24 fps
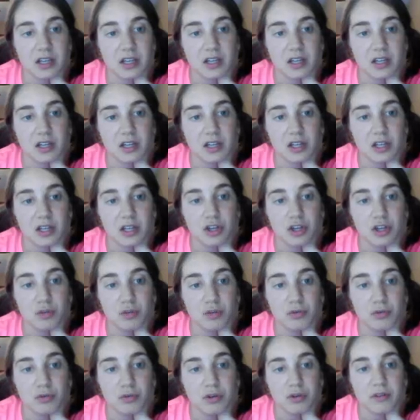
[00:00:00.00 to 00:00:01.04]
the cube
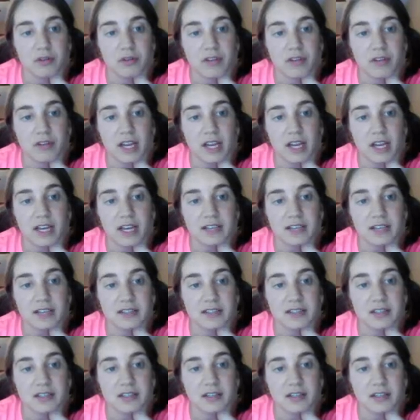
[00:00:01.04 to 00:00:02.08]
root of 8,